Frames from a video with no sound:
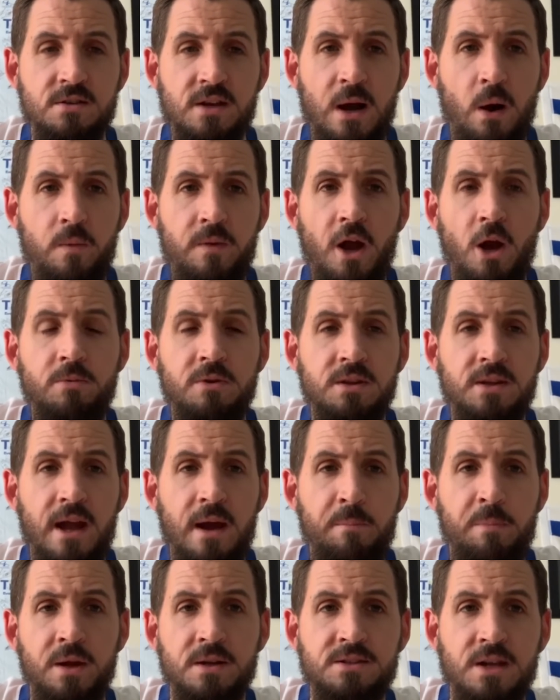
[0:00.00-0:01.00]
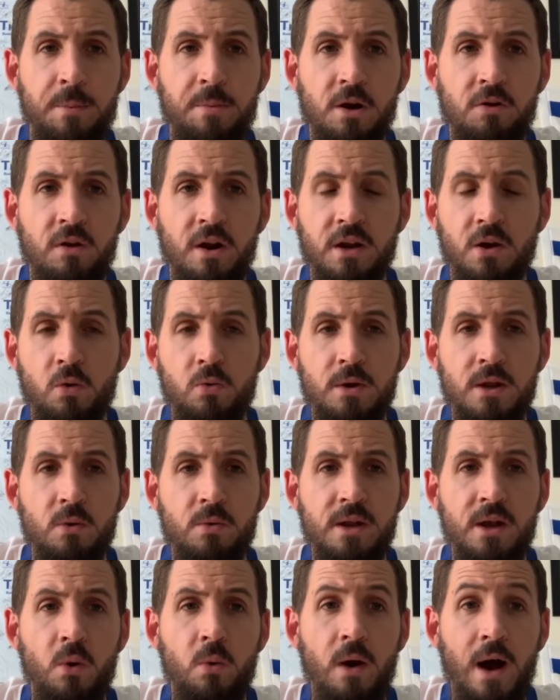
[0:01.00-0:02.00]
ago on the opening day and picked up a credible
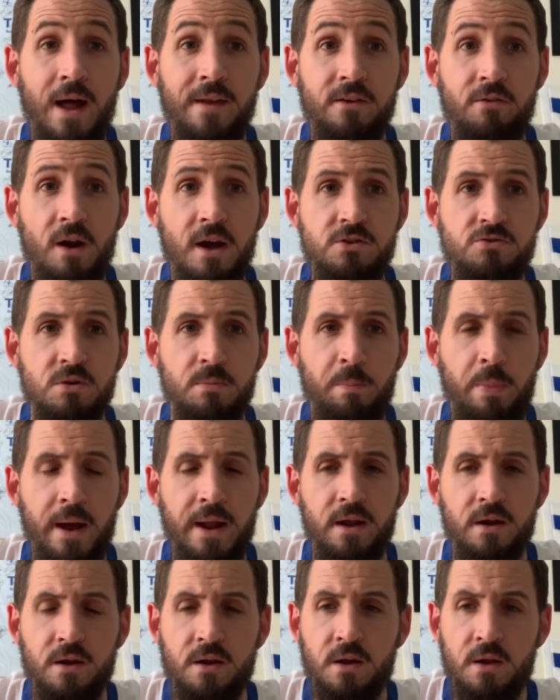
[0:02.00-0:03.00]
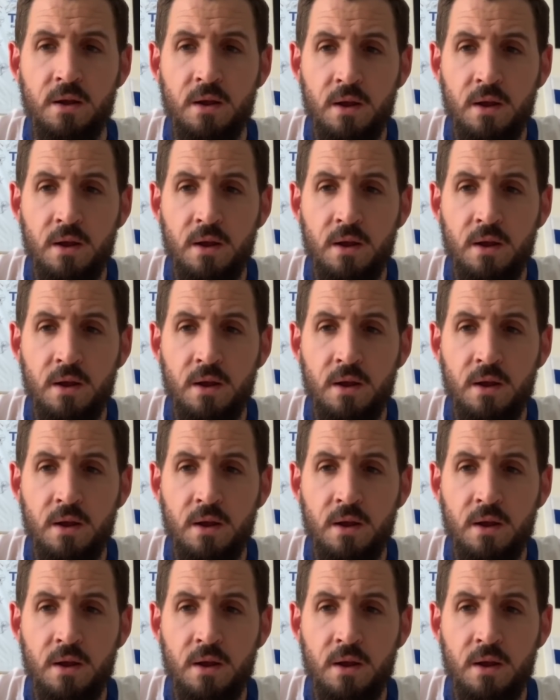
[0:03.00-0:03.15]
0-0 under Adrian Pennock.